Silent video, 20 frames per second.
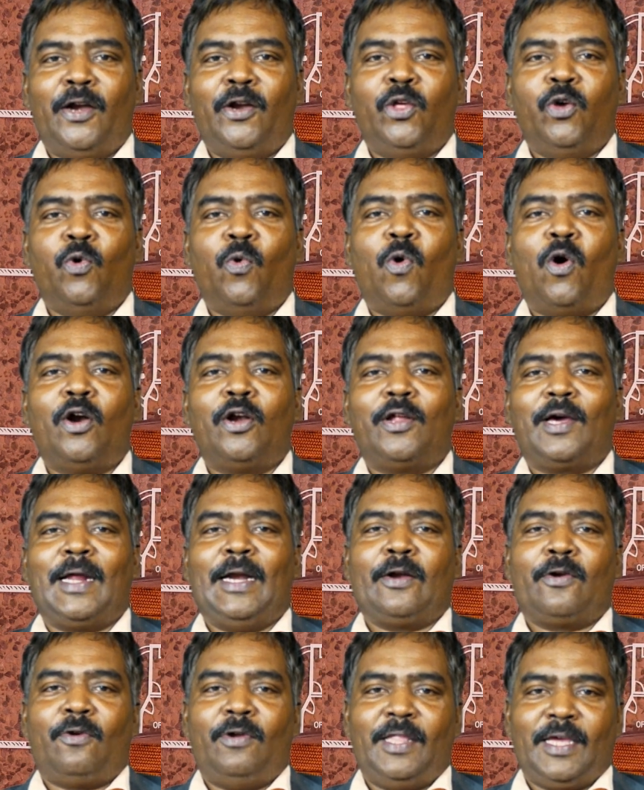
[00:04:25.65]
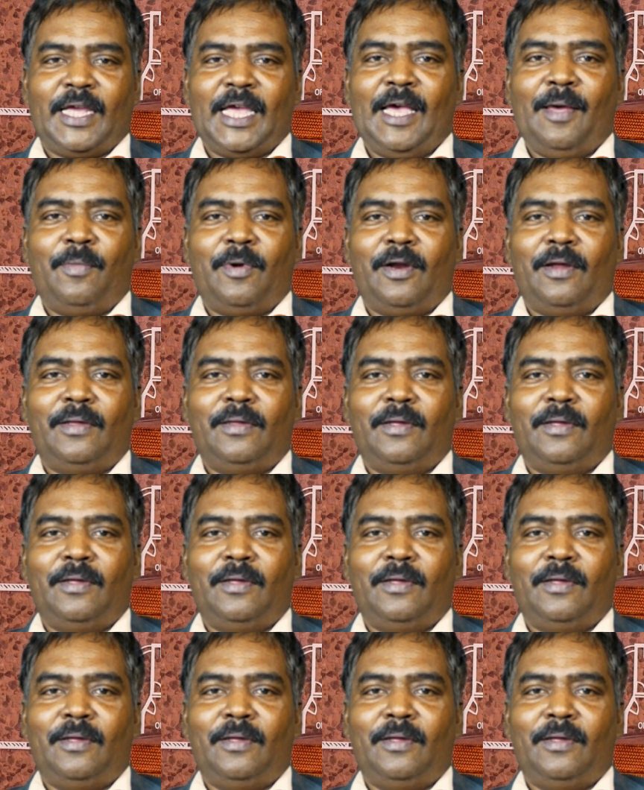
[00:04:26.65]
you want to control the camera,